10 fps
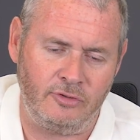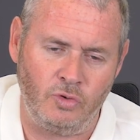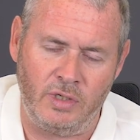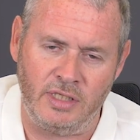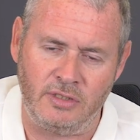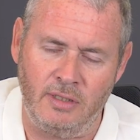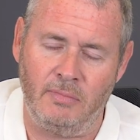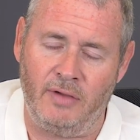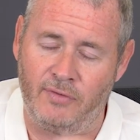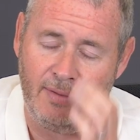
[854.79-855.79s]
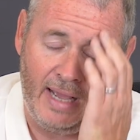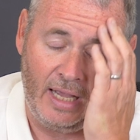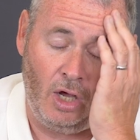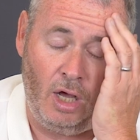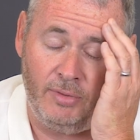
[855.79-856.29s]
talking to my friend Matt
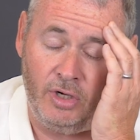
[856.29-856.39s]
Garman,